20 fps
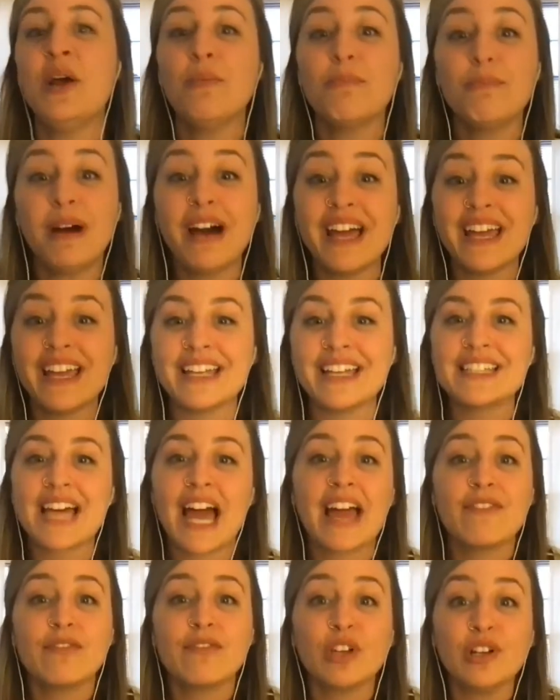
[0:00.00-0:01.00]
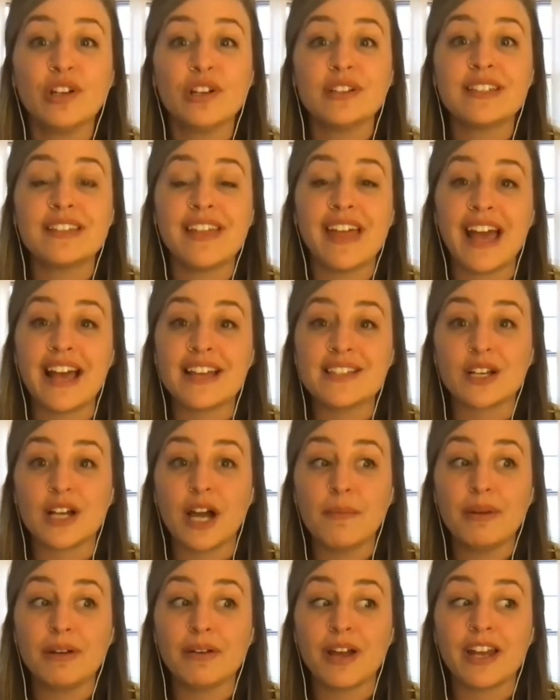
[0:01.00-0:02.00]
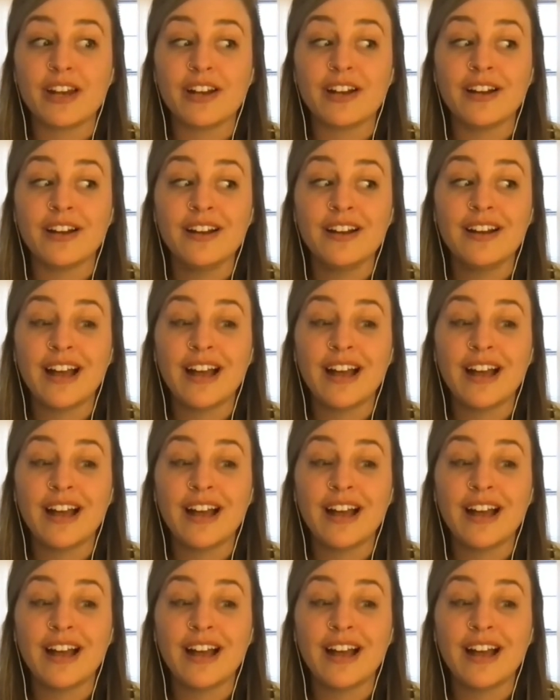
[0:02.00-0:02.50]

but i've learned that as a copywriter